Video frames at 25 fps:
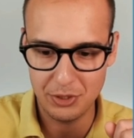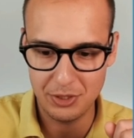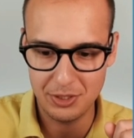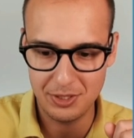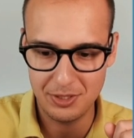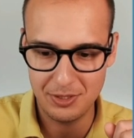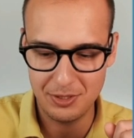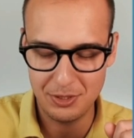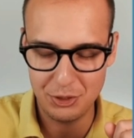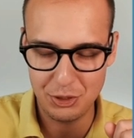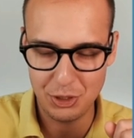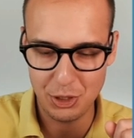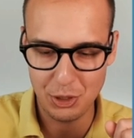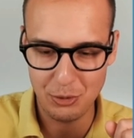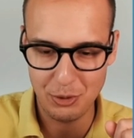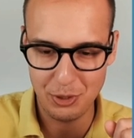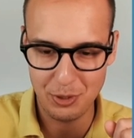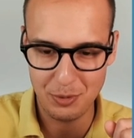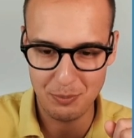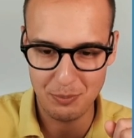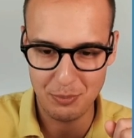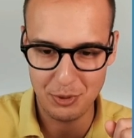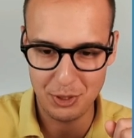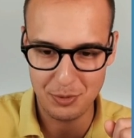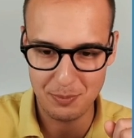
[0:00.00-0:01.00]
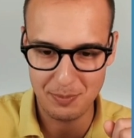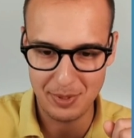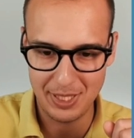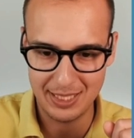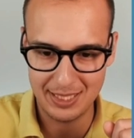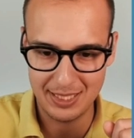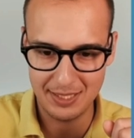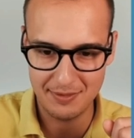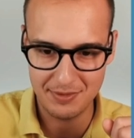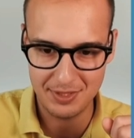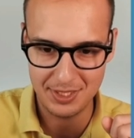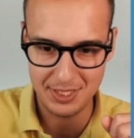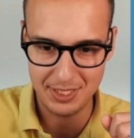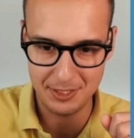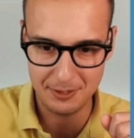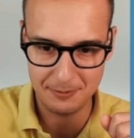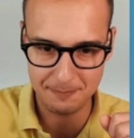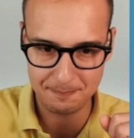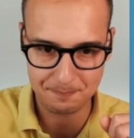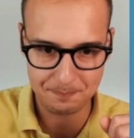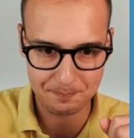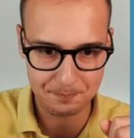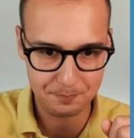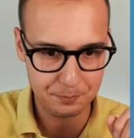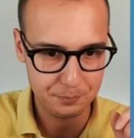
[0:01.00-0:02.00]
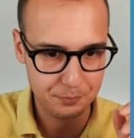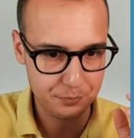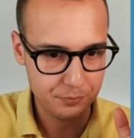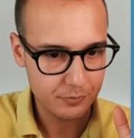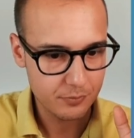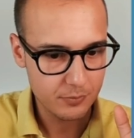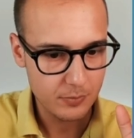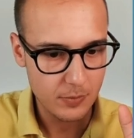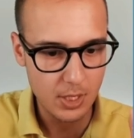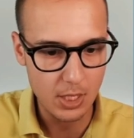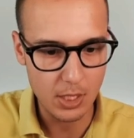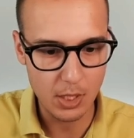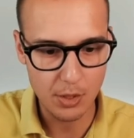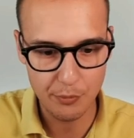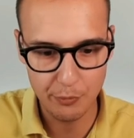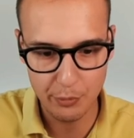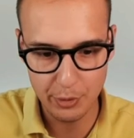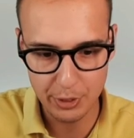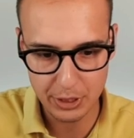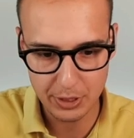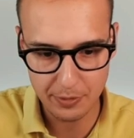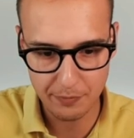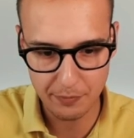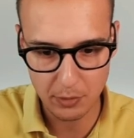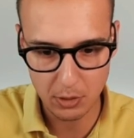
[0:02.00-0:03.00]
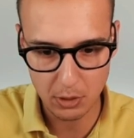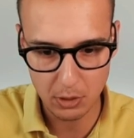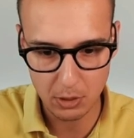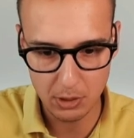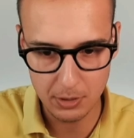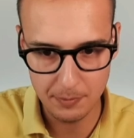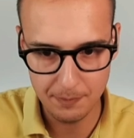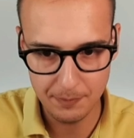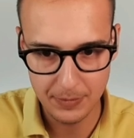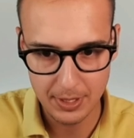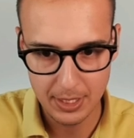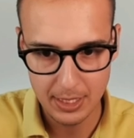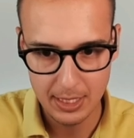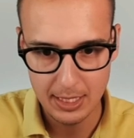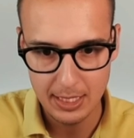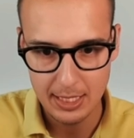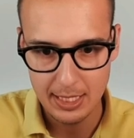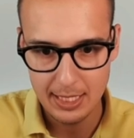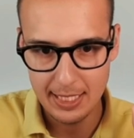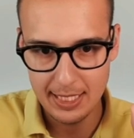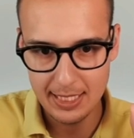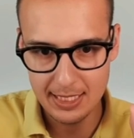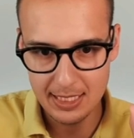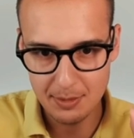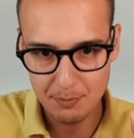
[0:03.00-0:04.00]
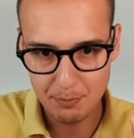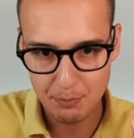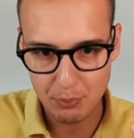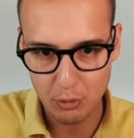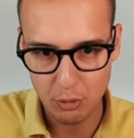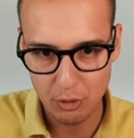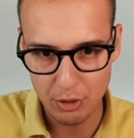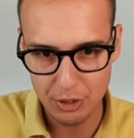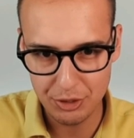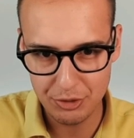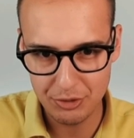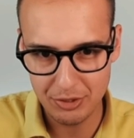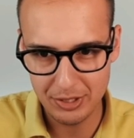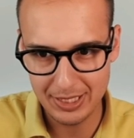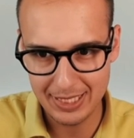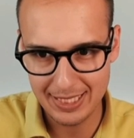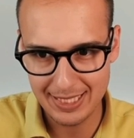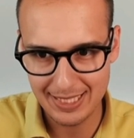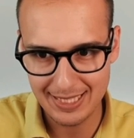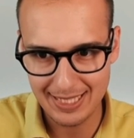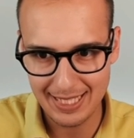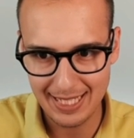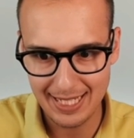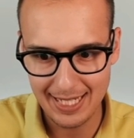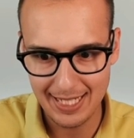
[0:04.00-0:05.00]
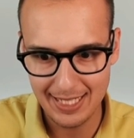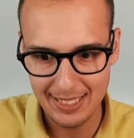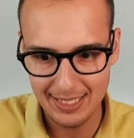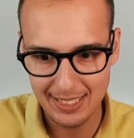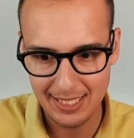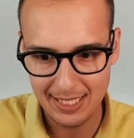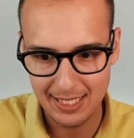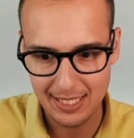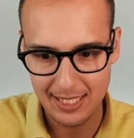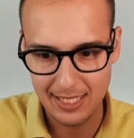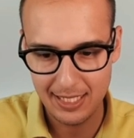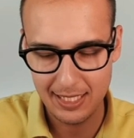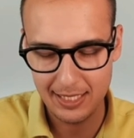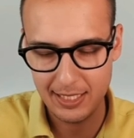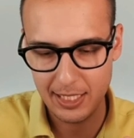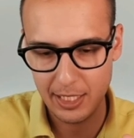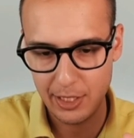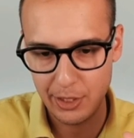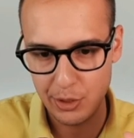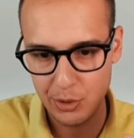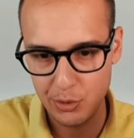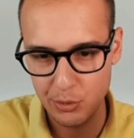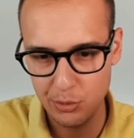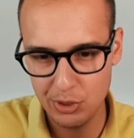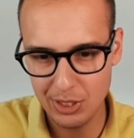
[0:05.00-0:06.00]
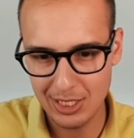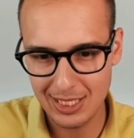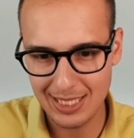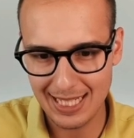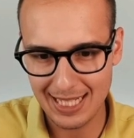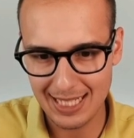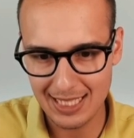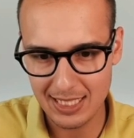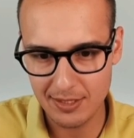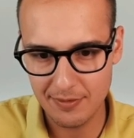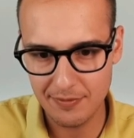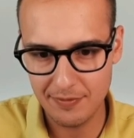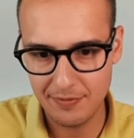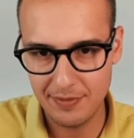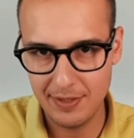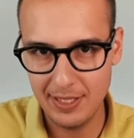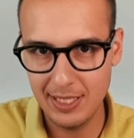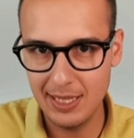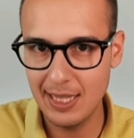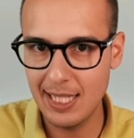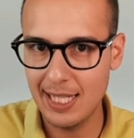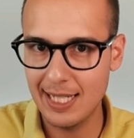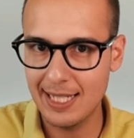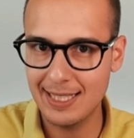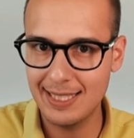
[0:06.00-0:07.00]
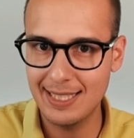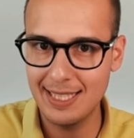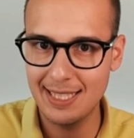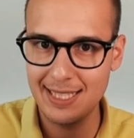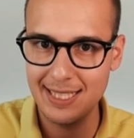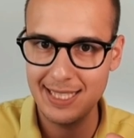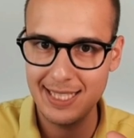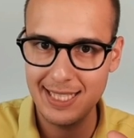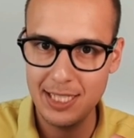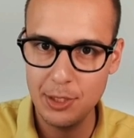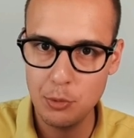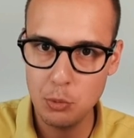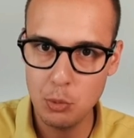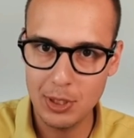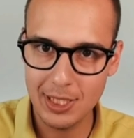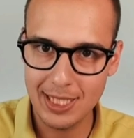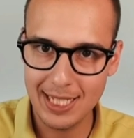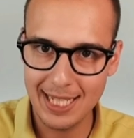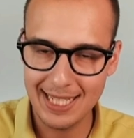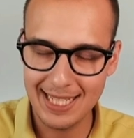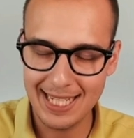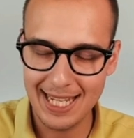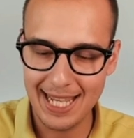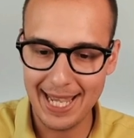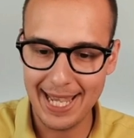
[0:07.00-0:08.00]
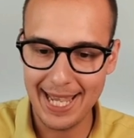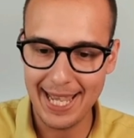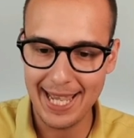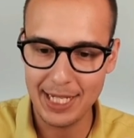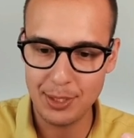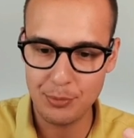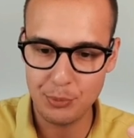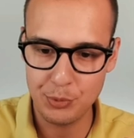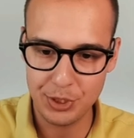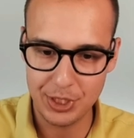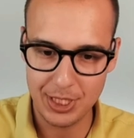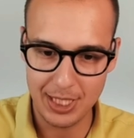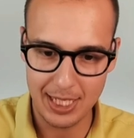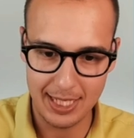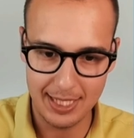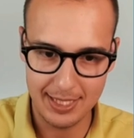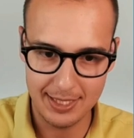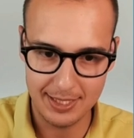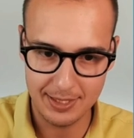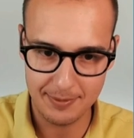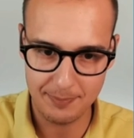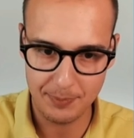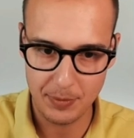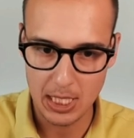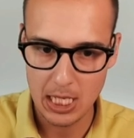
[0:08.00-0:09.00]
showing perspectives here. First of all, it's important to understand that the user doesn't feel like that he will get advertised.